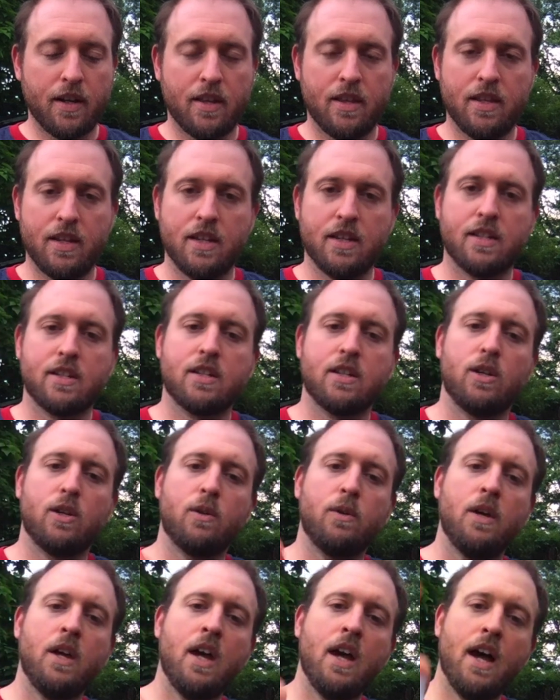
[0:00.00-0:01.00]
of this, so
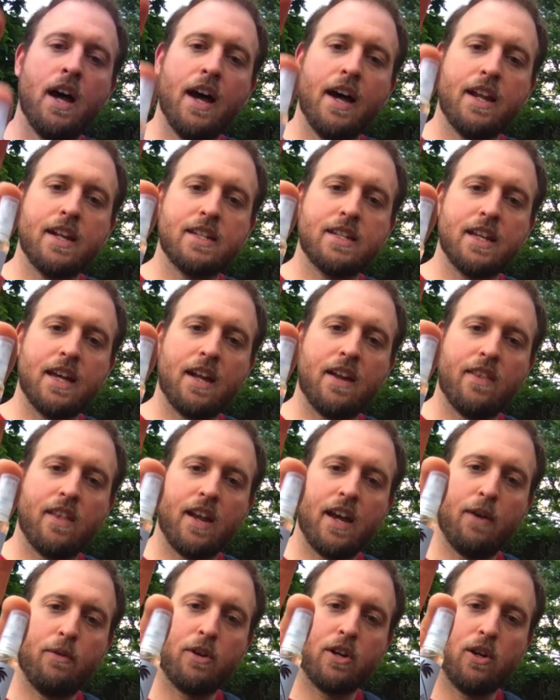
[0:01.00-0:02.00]
I decided that
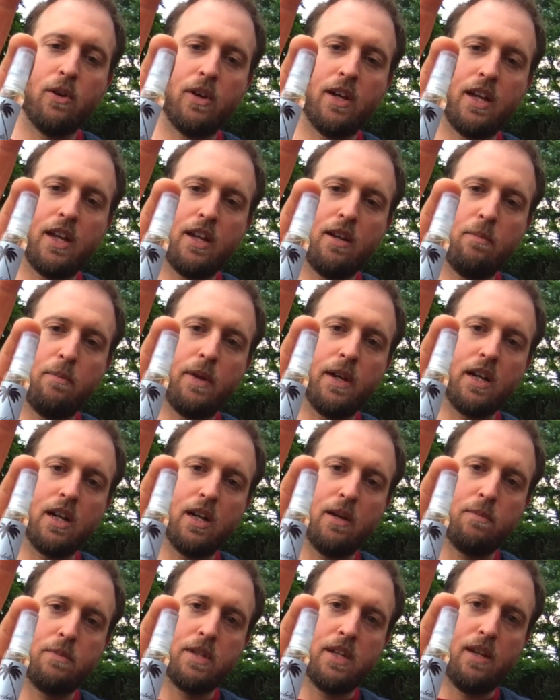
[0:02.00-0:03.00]
I would go ahead and pick
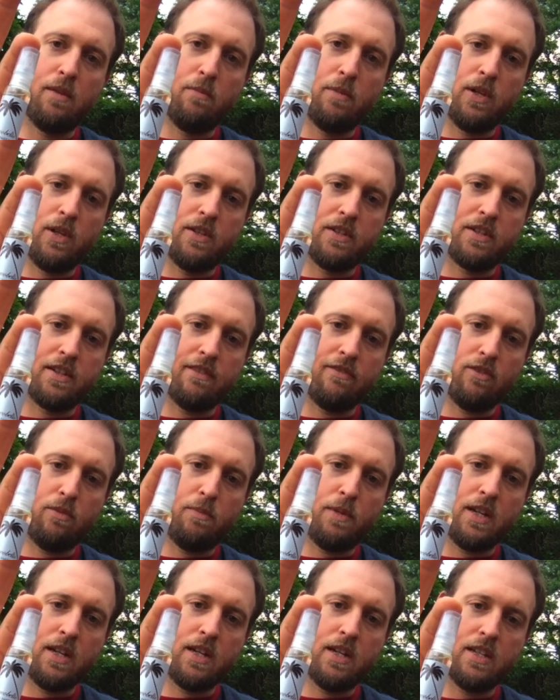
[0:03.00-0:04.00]
up 10 mils of it
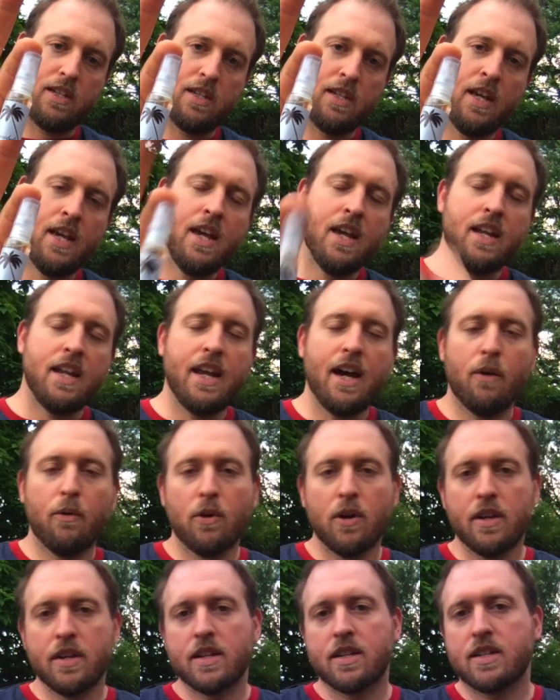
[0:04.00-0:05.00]
because now we're
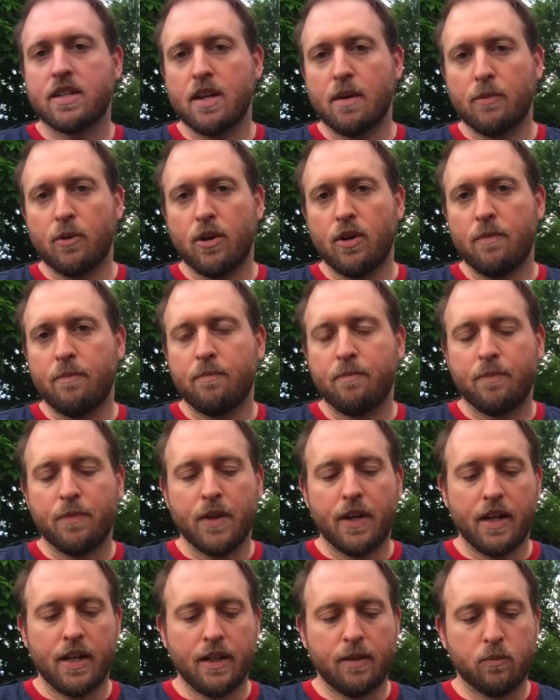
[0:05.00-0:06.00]
into summer.
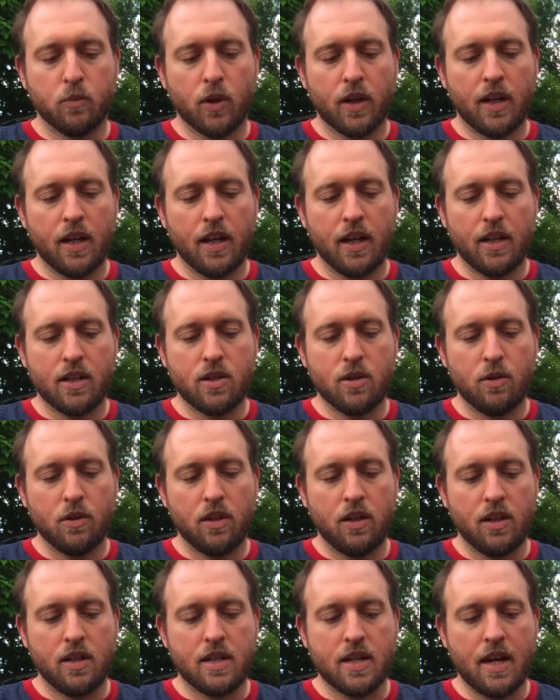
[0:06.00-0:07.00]
We're getting into a
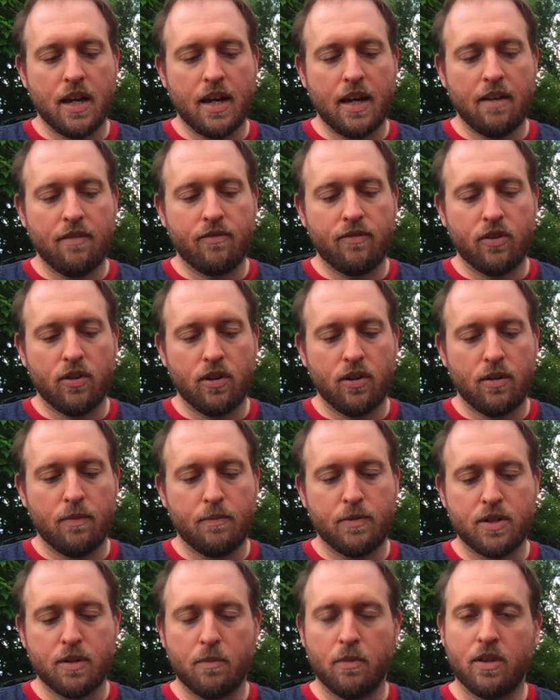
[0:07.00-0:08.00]
good time for
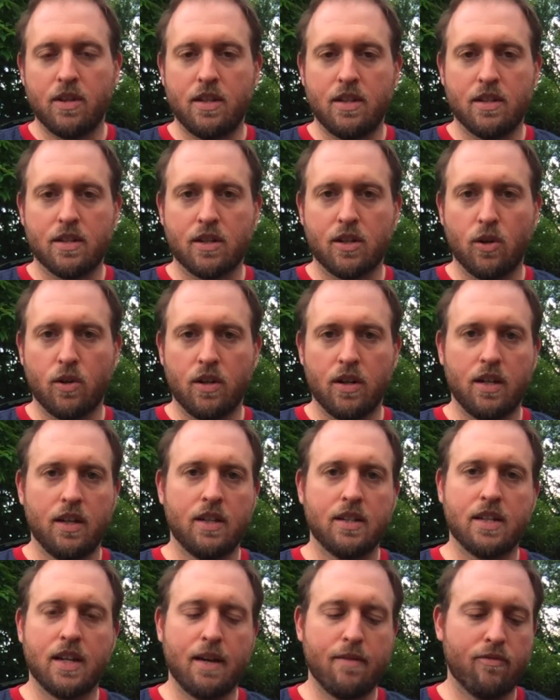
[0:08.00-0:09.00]
some of these
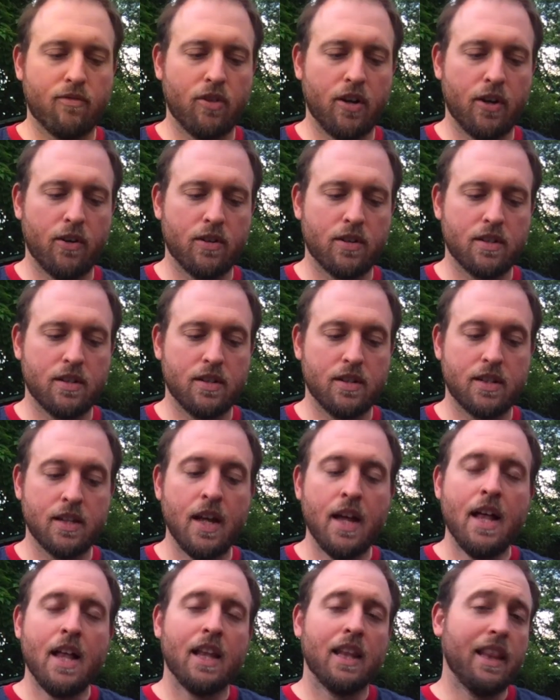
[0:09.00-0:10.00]
coconut type fragrances.
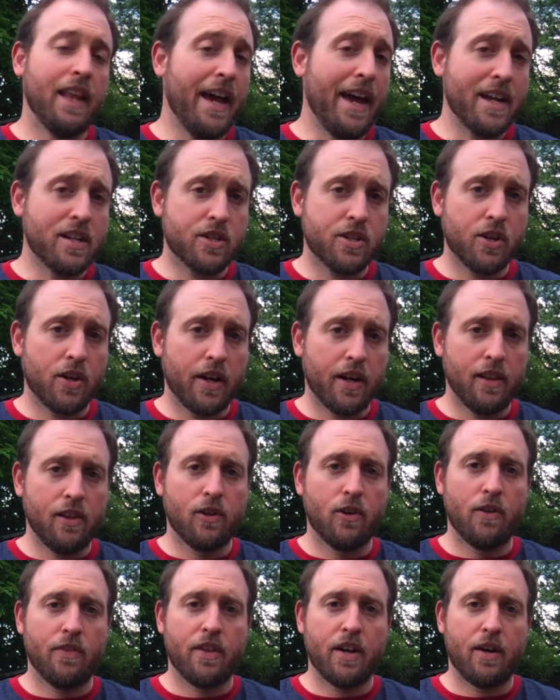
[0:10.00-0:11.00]
Last year I
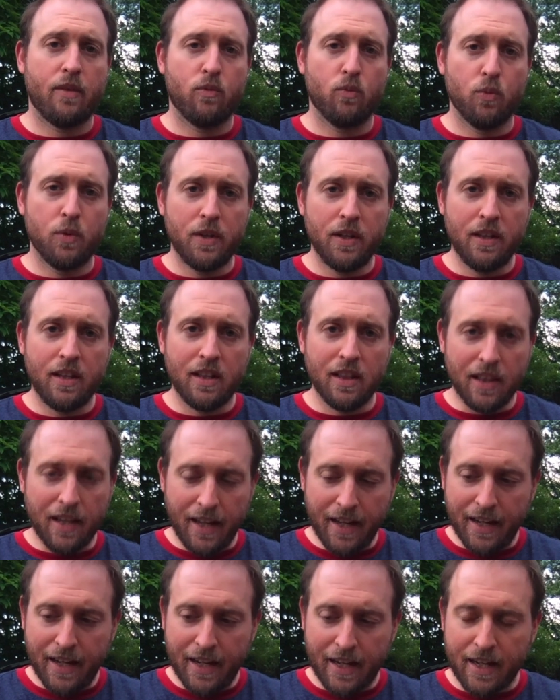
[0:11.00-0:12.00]
learned that I really
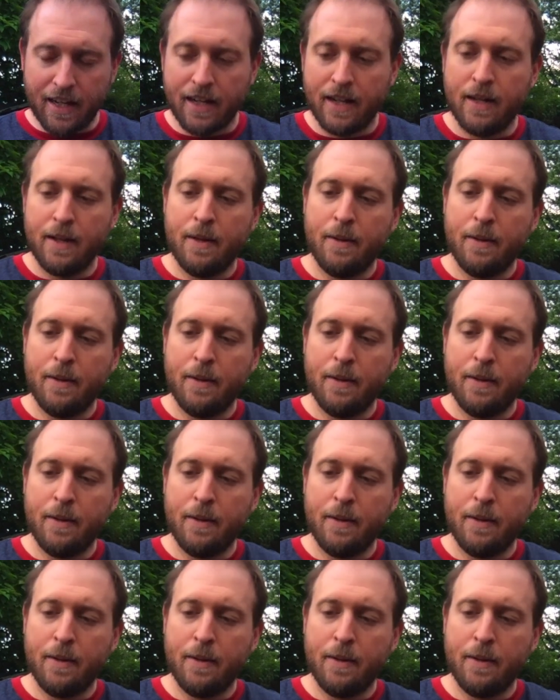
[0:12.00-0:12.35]
like